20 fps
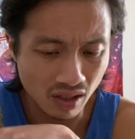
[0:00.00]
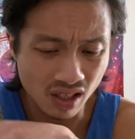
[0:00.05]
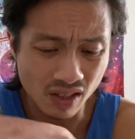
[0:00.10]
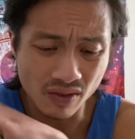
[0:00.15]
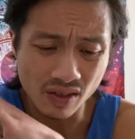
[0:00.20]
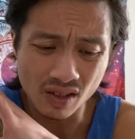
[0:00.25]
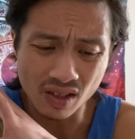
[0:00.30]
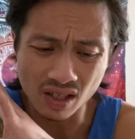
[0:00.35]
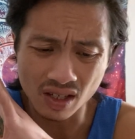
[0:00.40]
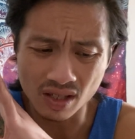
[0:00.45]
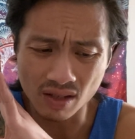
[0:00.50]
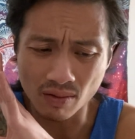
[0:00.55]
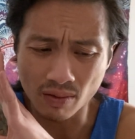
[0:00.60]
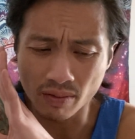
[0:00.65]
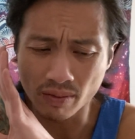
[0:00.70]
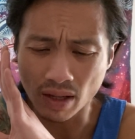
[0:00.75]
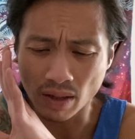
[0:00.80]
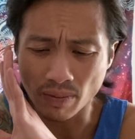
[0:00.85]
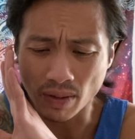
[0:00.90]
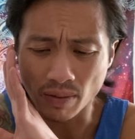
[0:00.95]
I feel like someone
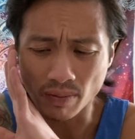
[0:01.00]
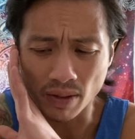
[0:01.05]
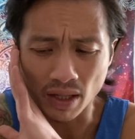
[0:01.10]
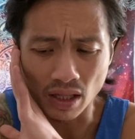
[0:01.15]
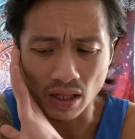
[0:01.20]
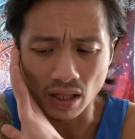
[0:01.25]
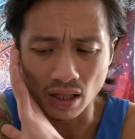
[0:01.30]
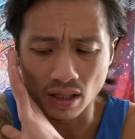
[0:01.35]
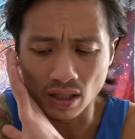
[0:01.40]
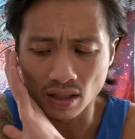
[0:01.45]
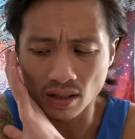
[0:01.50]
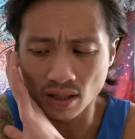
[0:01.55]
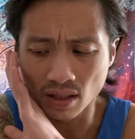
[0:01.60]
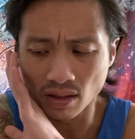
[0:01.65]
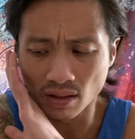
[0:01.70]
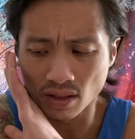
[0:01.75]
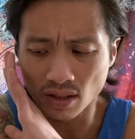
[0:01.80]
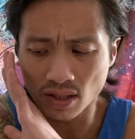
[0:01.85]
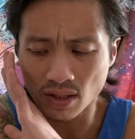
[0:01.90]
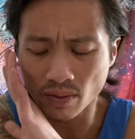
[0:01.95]
might be, be
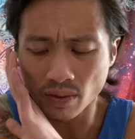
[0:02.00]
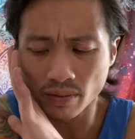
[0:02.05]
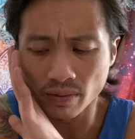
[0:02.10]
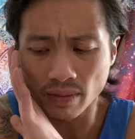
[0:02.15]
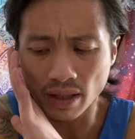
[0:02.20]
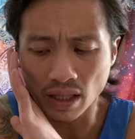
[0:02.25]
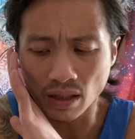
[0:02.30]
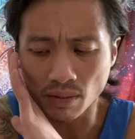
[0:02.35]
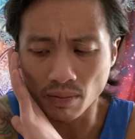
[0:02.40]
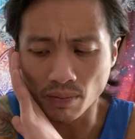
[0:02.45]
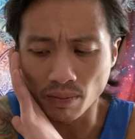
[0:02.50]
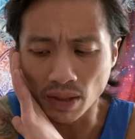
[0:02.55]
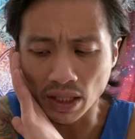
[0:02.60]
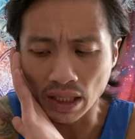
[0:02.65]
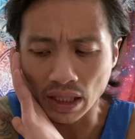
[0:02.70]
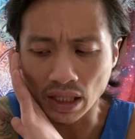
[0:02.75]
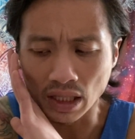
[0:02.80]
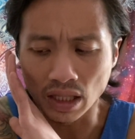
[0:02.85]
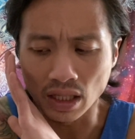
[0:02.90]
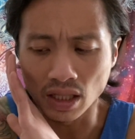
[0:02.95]
someone might
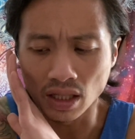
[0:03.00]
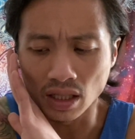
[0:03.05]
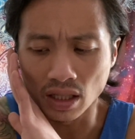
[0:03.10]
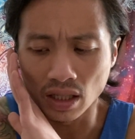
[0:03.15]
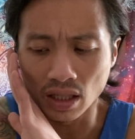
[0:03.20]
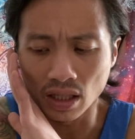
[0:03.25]
be